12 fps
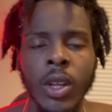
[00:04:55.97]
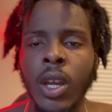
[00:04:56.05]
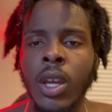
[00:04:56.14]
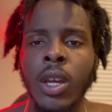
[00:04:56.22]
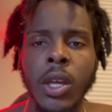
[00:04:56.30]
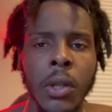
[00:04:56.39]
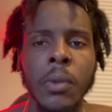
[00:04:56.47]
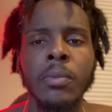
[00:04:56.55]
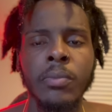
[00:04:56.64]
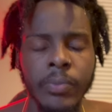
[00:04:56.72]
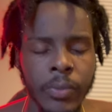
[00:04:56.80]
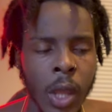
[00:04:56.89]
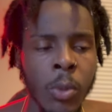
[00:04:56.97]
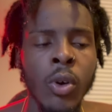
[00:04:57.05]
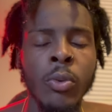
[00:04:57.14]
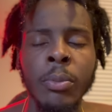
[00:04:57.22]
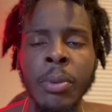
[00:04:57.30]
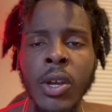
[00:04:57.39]
And I'm going
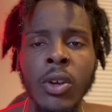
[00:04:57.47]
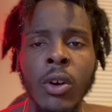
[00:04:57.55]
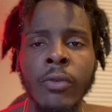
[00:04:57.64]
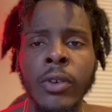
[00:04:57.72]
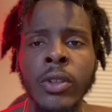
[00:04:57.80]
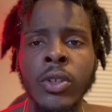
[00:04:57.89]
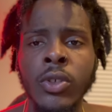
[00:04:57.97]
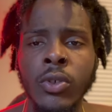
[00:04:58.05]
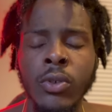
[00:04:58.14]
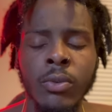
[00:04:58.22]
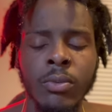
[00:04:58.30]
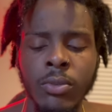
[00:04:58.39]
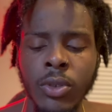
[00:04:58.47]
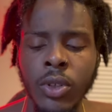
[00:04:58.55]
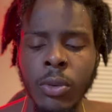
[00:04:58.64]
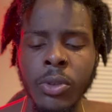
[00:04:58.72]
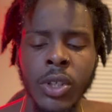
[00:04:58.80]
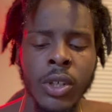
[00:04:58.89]
to repay y'all really soon. You know what
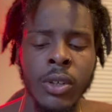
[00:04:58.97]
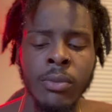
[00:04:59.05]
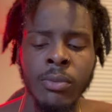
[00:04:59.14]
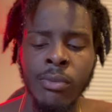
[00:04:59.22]
I'm saying?